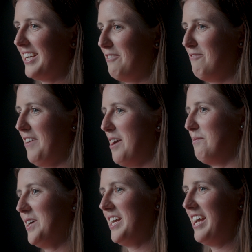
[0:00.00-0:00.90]
like a
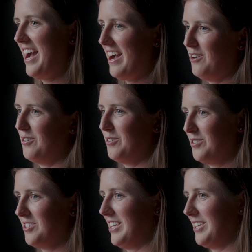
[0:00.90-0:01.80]
family, a
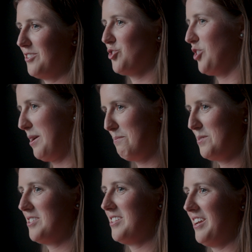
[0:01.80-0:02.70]
house, like
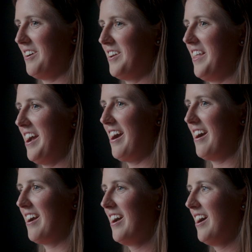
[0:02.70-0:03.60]
trips here and there.